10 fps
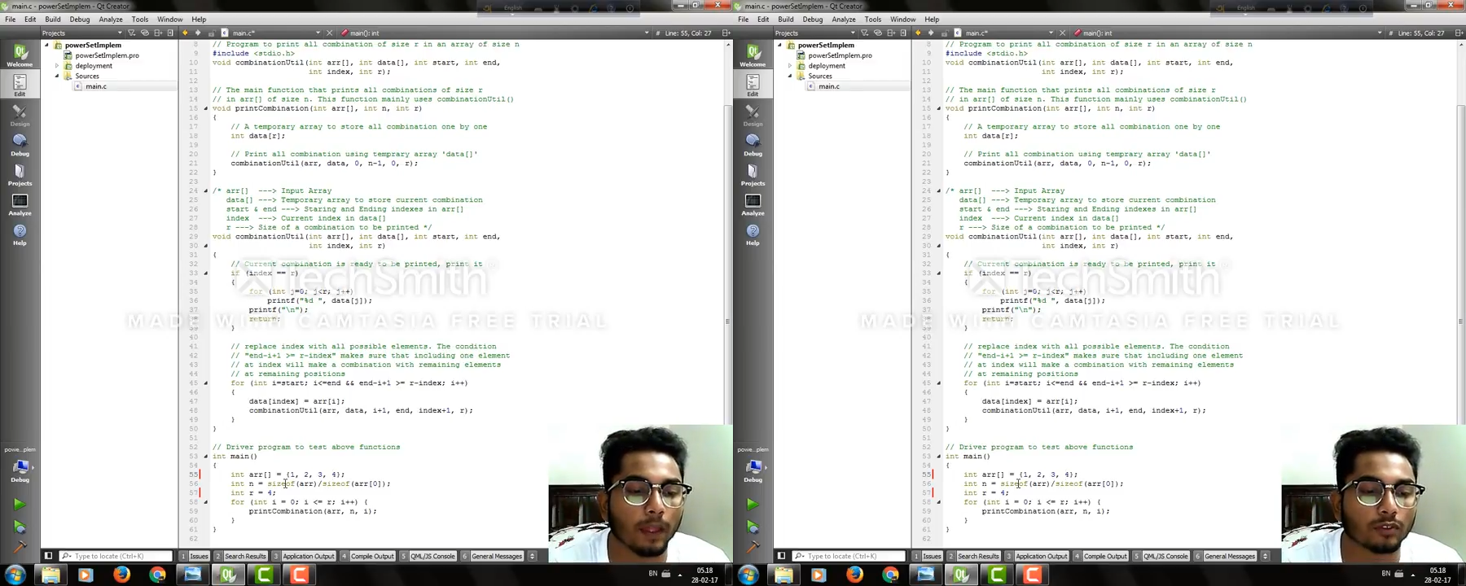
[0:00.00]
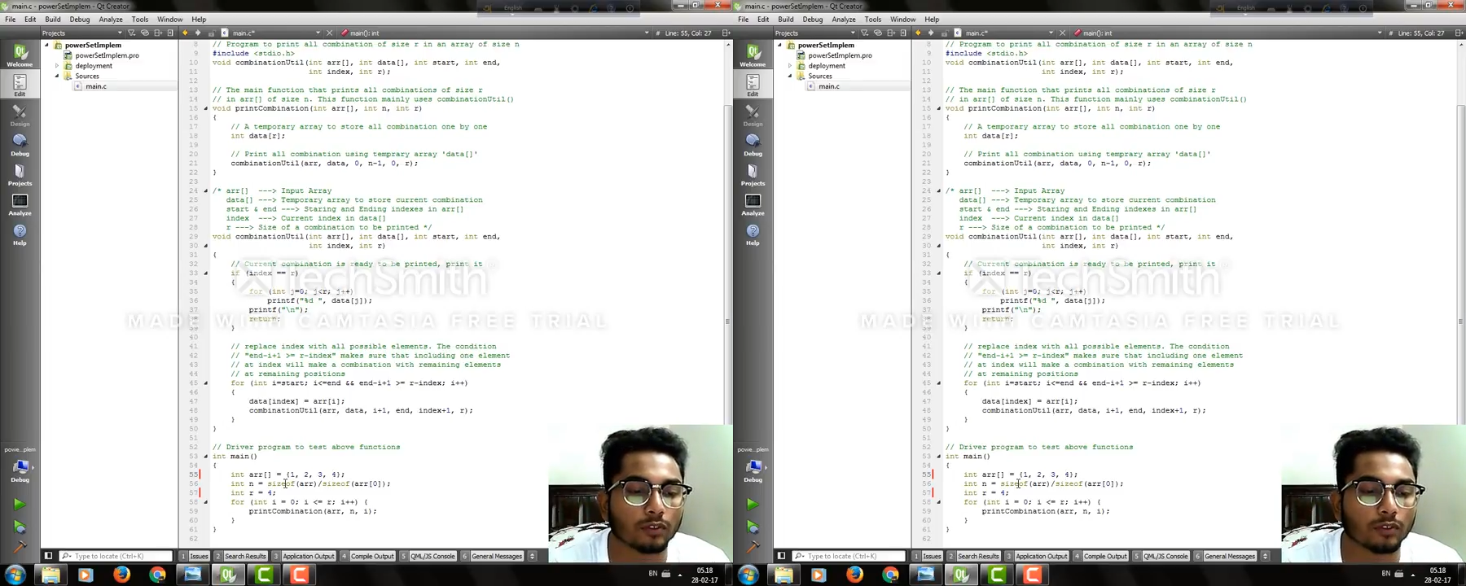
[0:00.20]

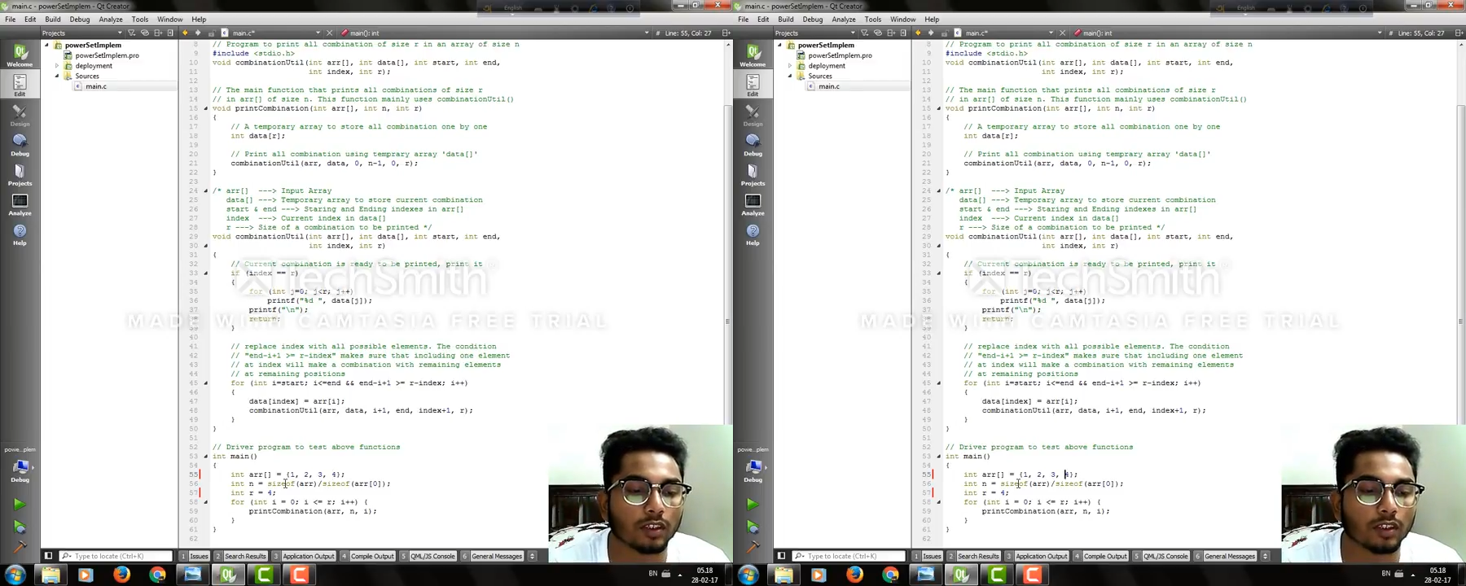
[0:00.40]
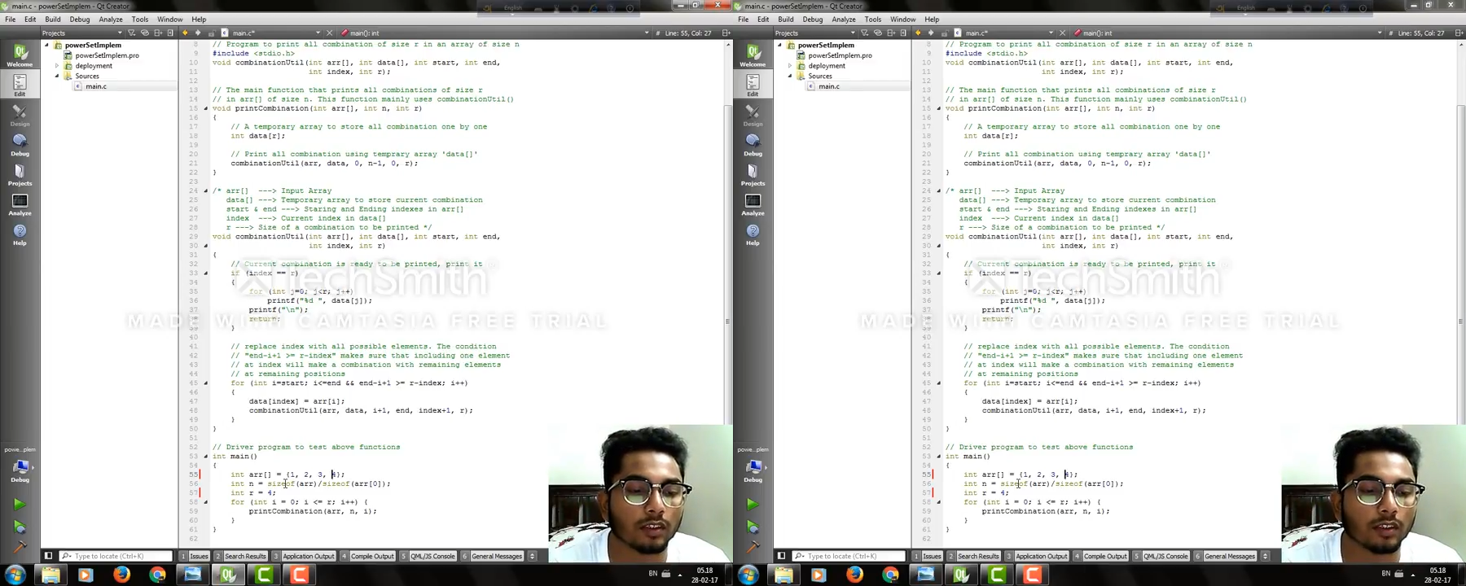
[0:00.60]
So
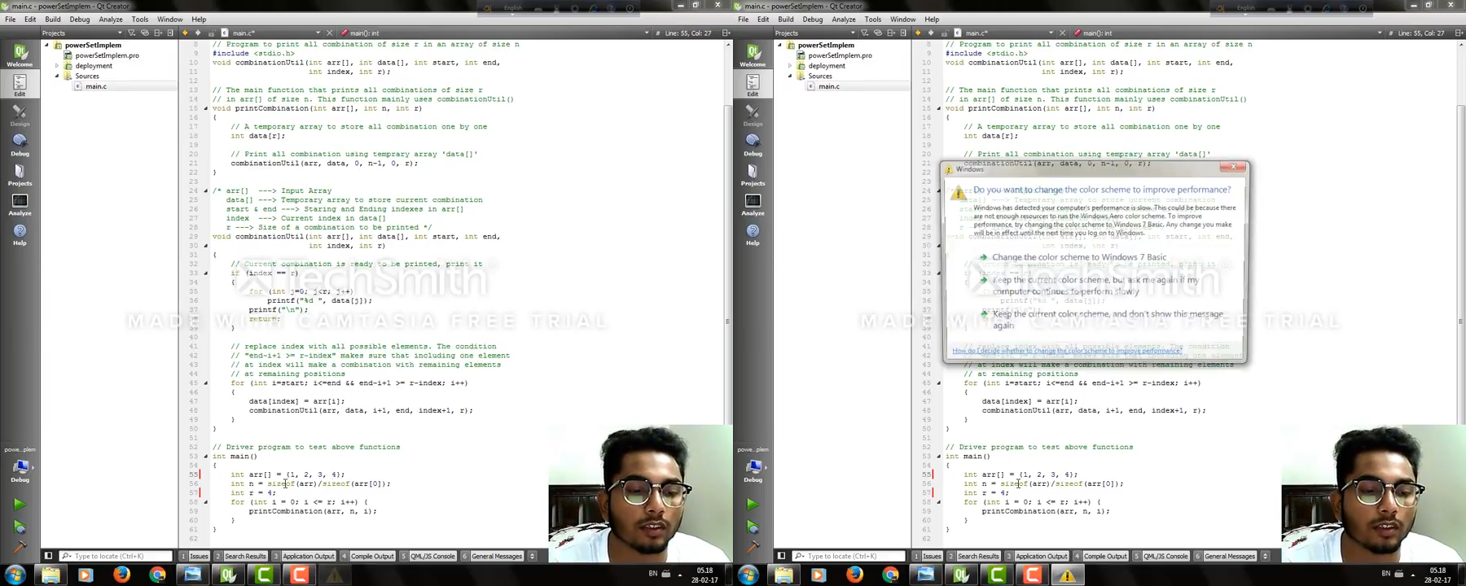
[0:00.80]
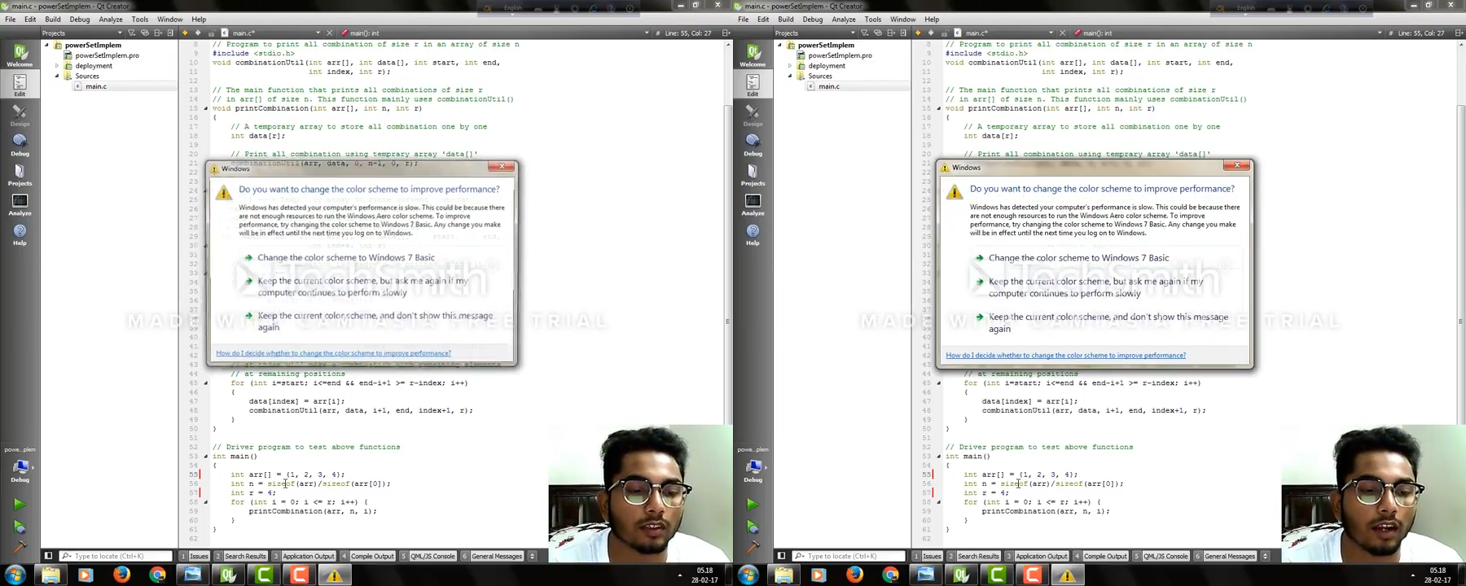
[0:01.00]
it's gonna
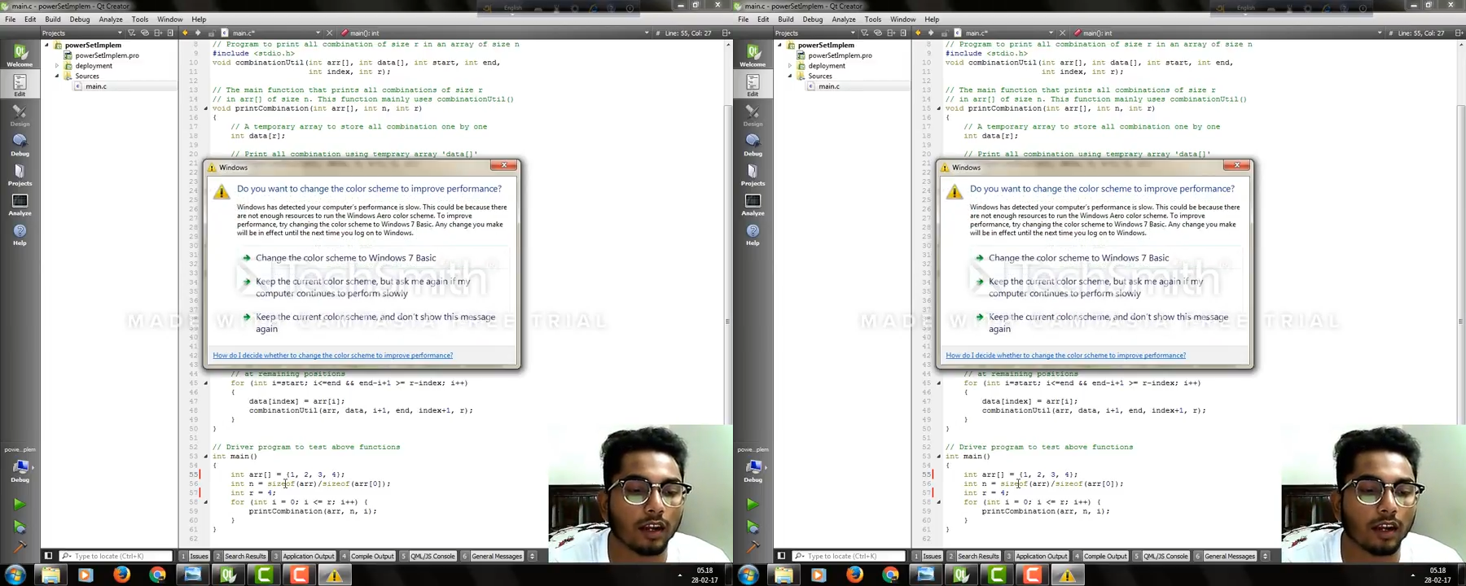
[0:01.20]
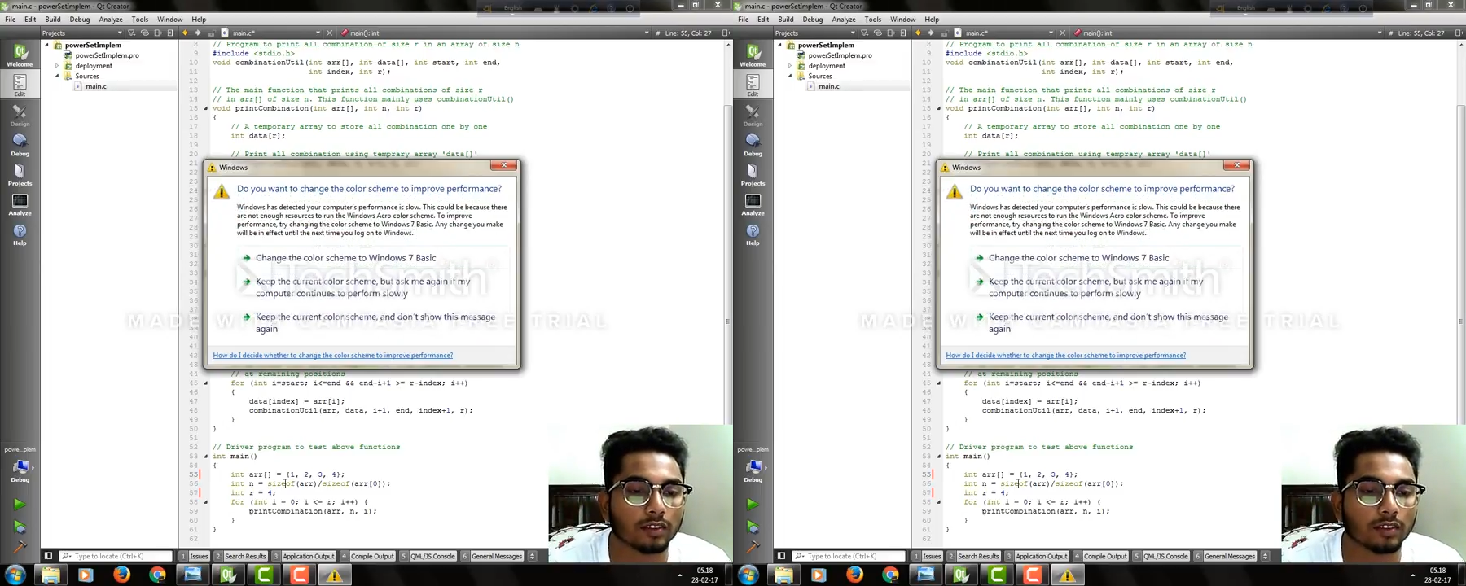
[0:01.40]
be
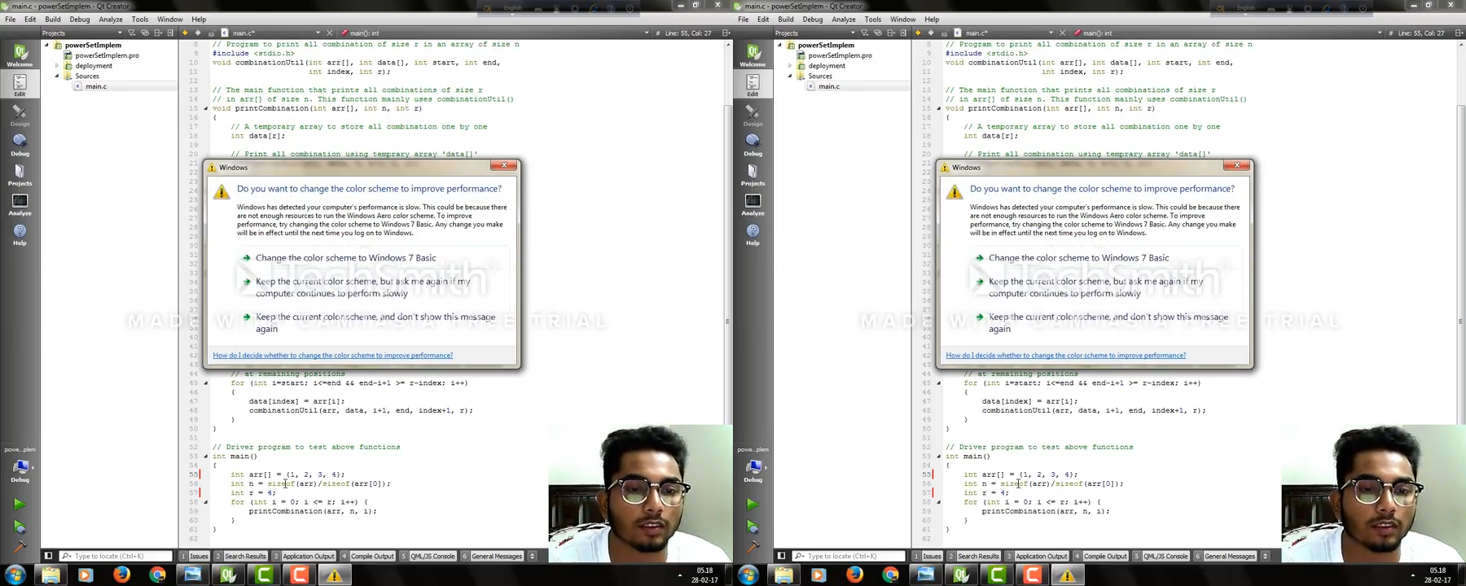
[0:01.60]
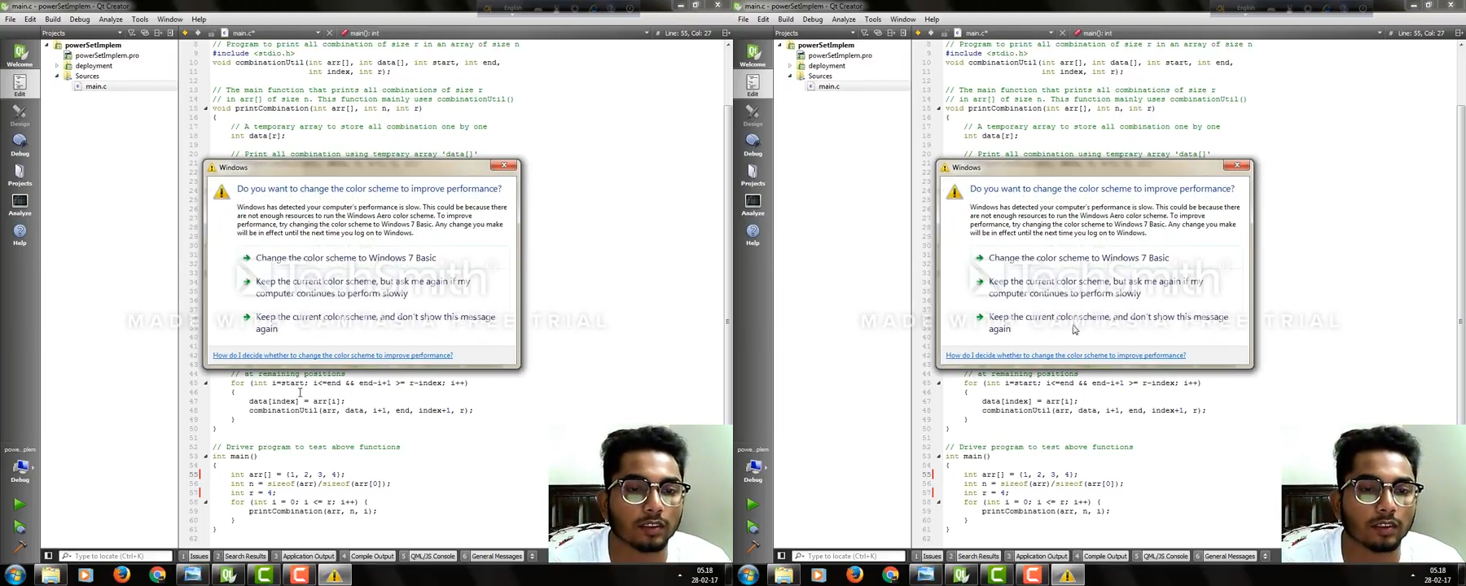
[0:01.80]
r
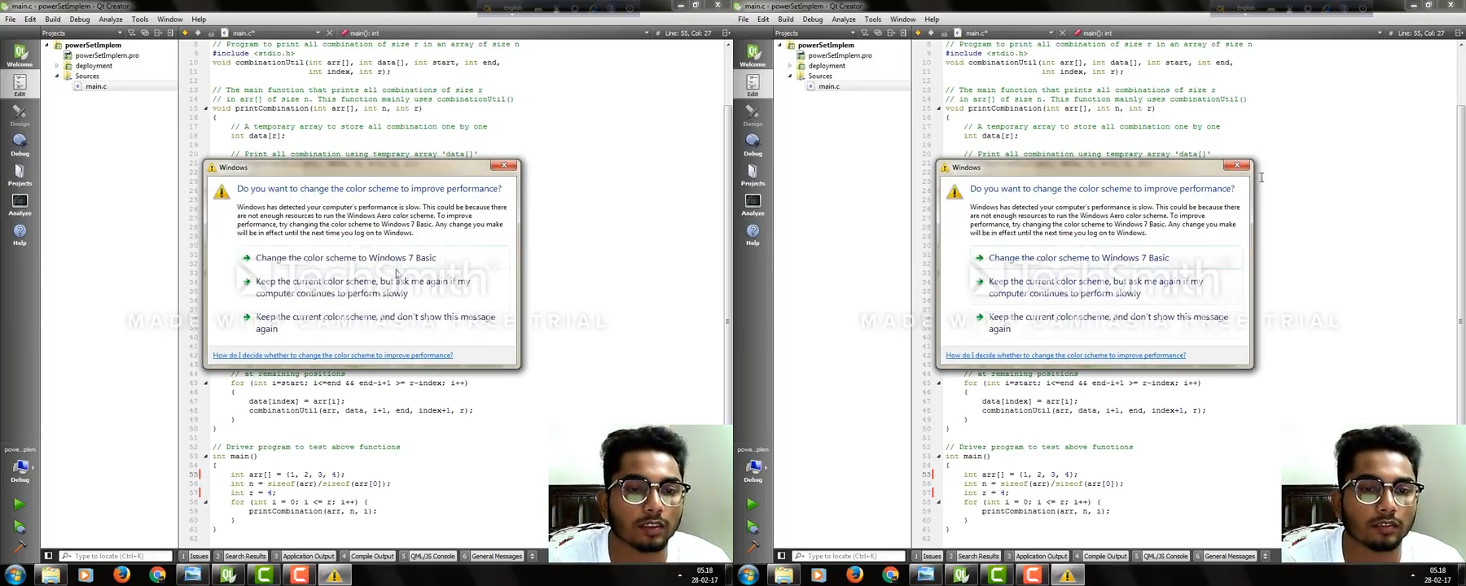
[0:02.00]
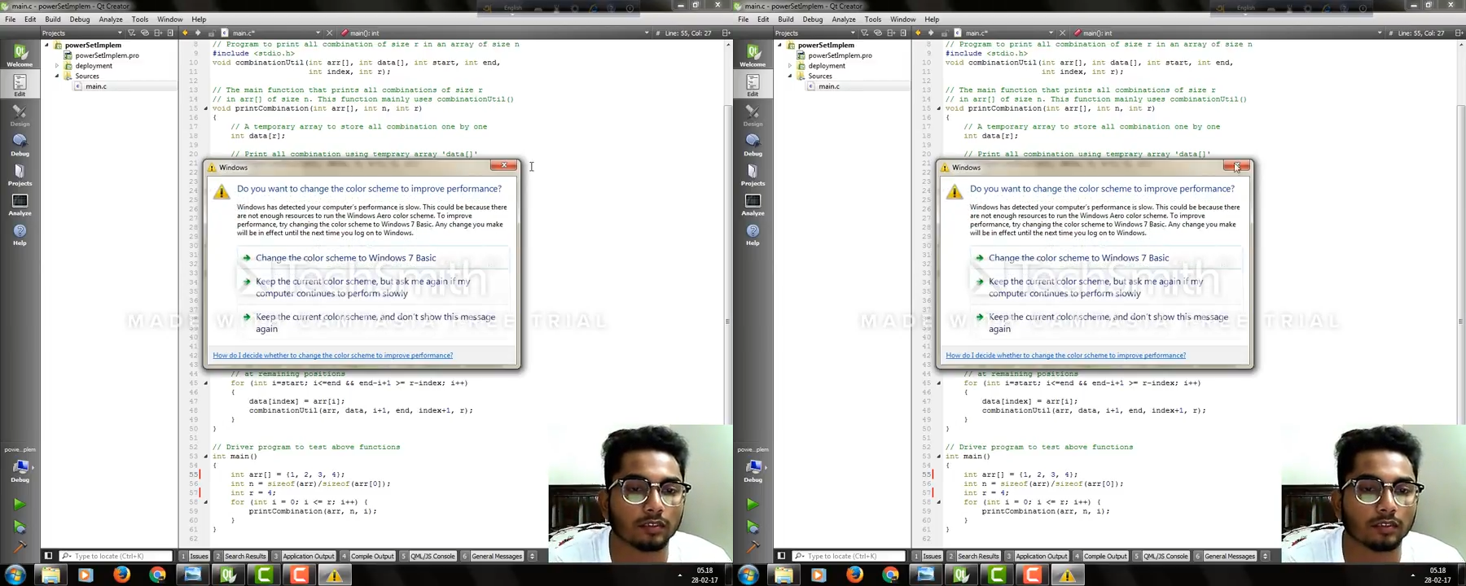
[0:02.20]
is gonna be